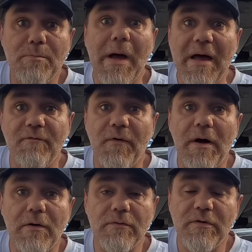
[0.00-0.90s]
my
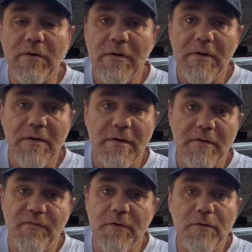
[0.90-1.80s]
fault.
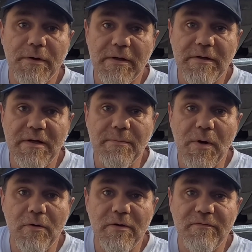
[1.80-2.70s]
If you look at
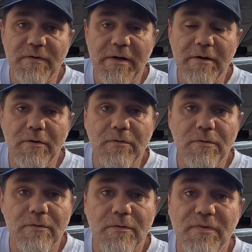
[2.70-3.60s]
DEBO in the
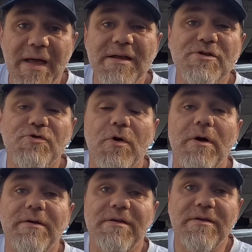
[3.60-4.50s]
video, that
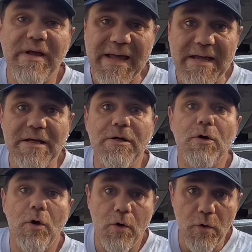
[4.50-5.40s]
truck dead
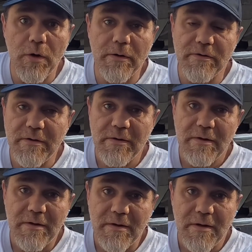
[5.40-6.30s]
hooked.
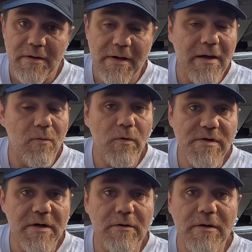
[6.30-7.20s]
Now, we're
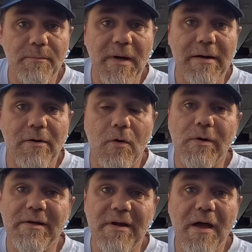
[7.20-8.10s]
talking about
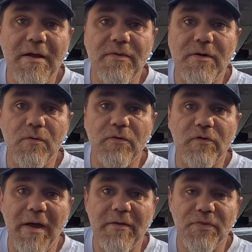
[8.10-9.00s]
on a night that was
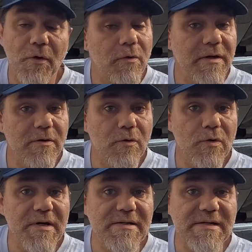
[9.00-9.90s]
like 30
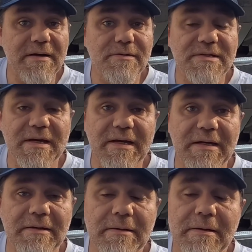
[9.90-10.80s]
degrees
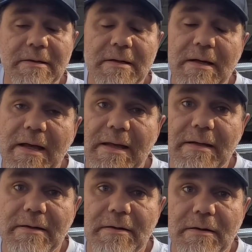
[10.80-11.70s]
outside,
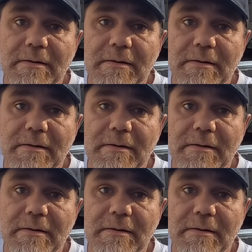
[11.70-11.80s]
and